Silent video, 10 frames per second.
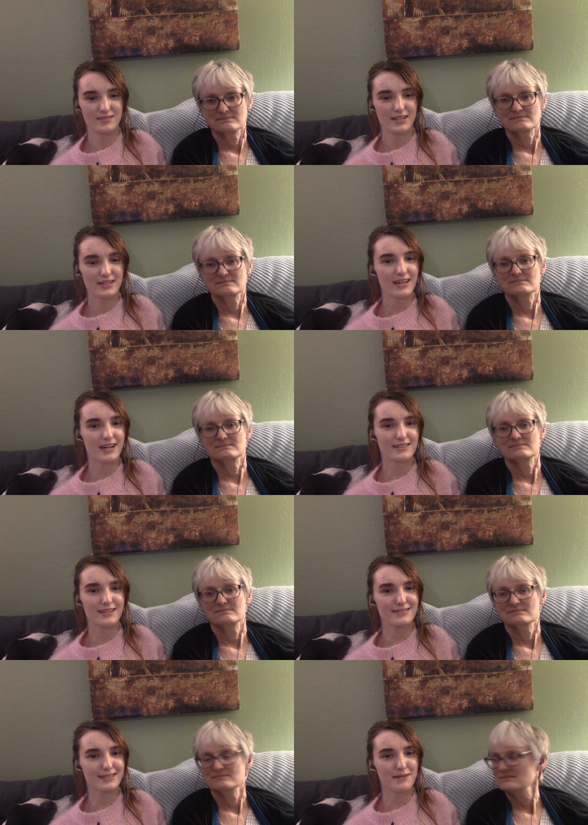Speaker 1: Yeah,
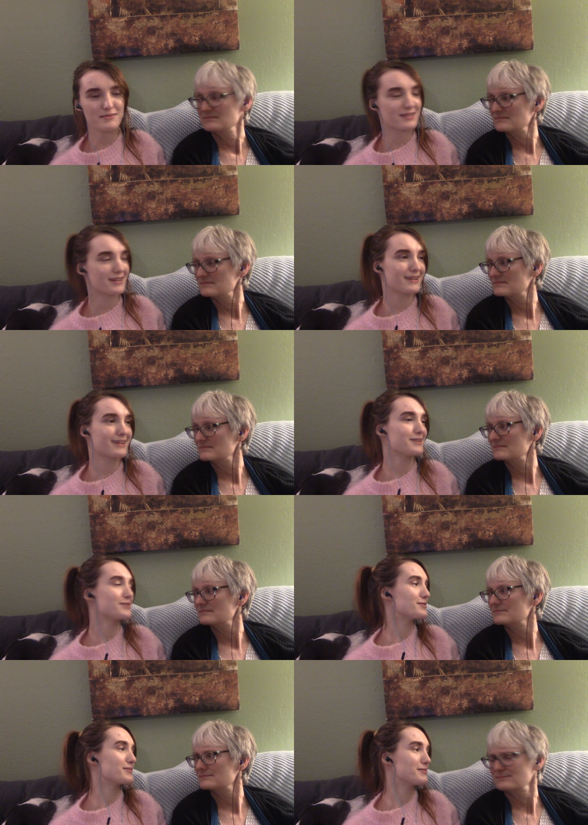Dan's like, I'm just not gonna hand
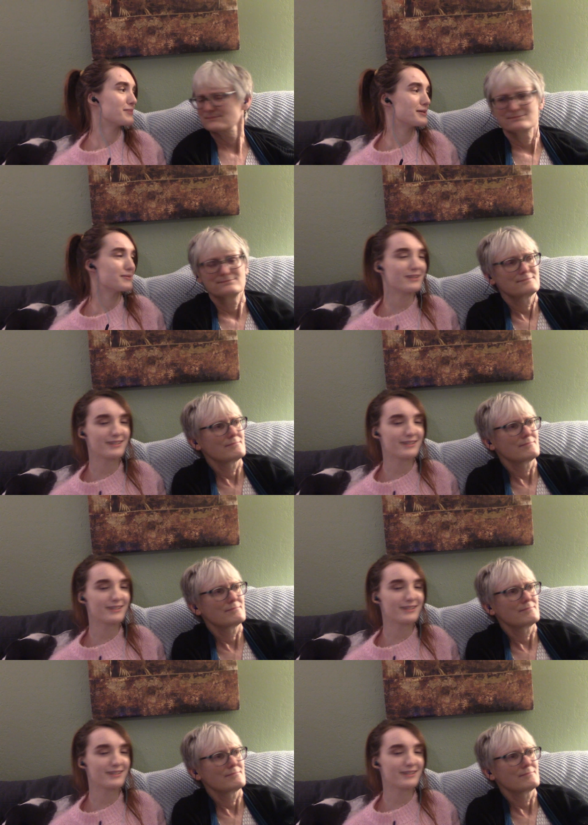over my baby.